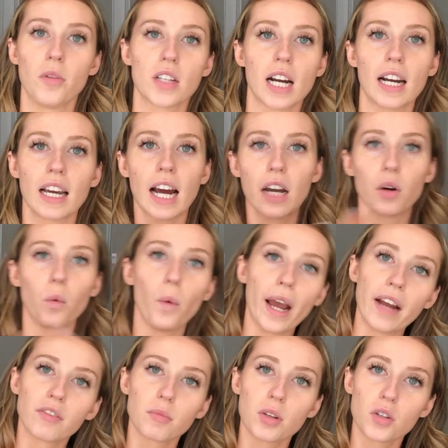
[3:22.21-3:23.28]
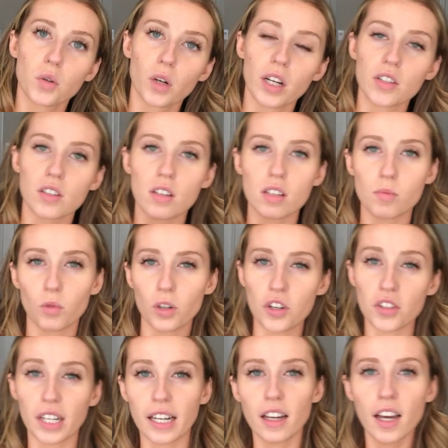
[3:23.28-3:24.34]
has kind of gotten away from tutorials and it's more
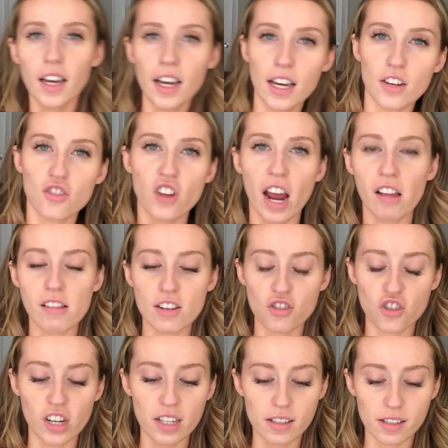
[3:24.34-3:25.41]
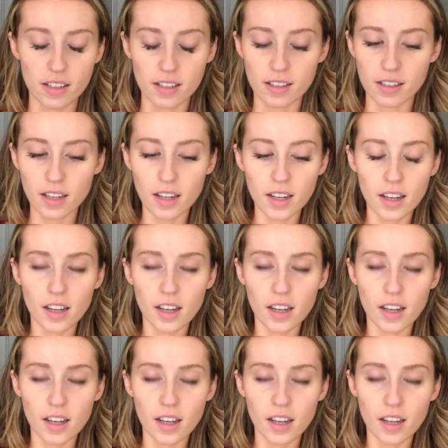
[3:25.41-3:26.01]
just like challenges and